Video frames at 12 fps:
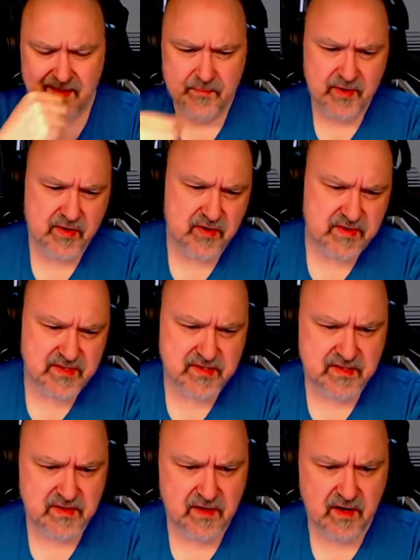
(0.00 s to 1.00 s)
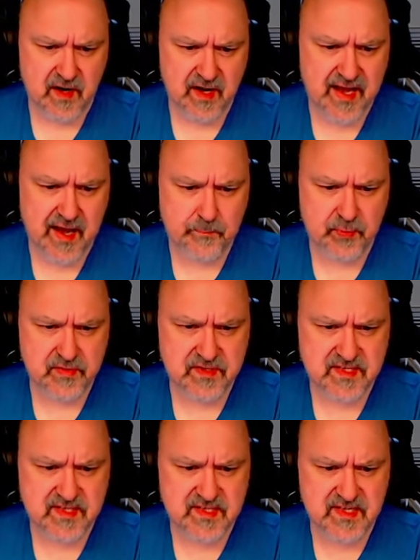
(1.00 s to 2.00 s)
Because I can't put
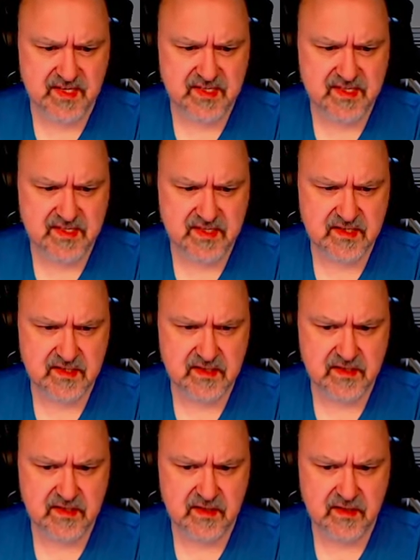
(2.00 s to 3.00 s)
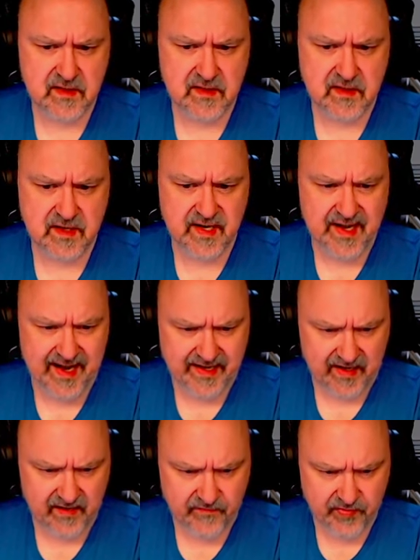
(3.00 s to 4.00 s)
6 in
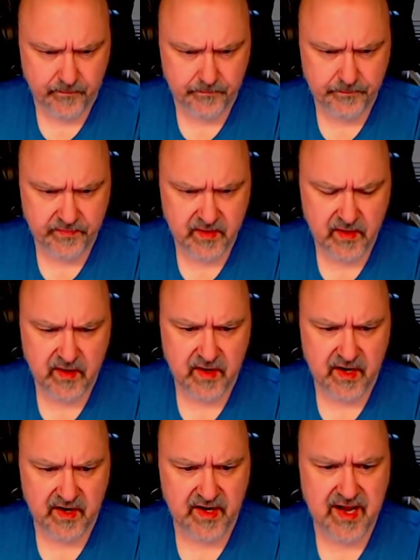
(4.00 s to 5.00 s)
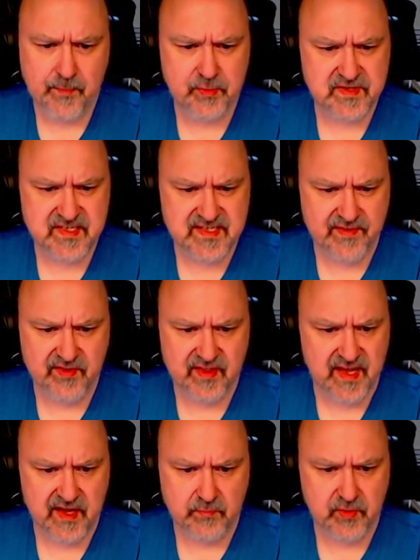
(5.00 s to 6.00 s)
any of them. And I can't put 7
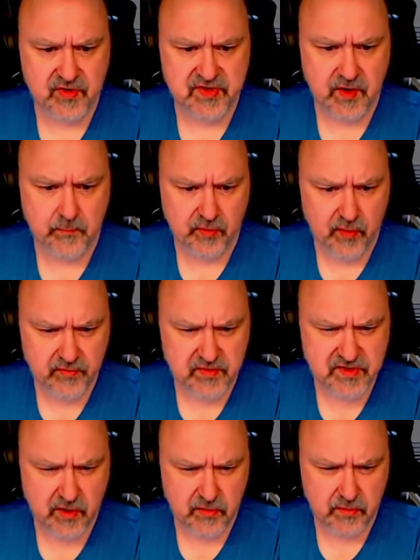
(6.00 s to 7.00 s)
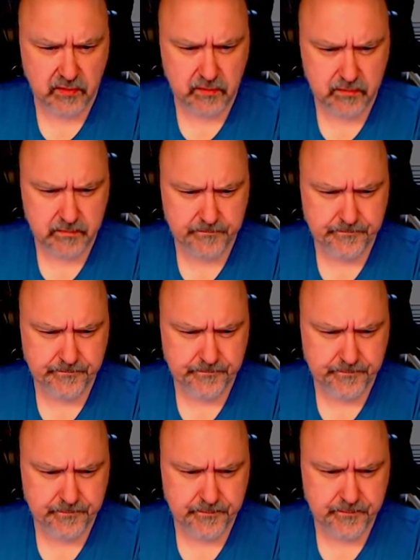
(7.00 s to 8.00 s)
there because I blow the total.
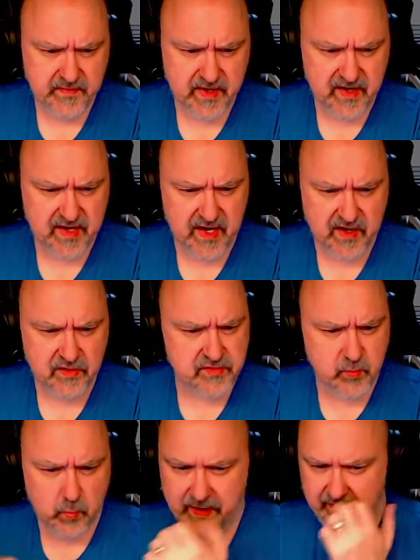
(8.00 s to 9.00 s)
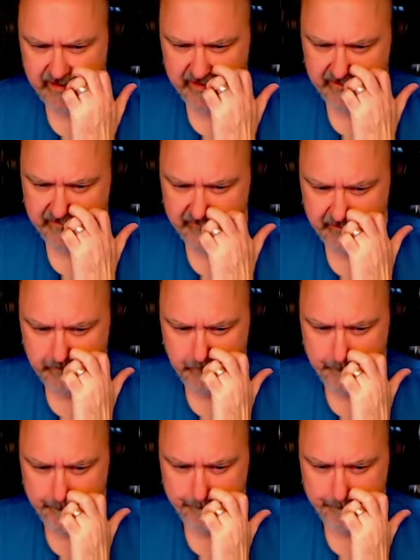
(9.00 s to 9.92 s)
And I can't use 1 in any of them.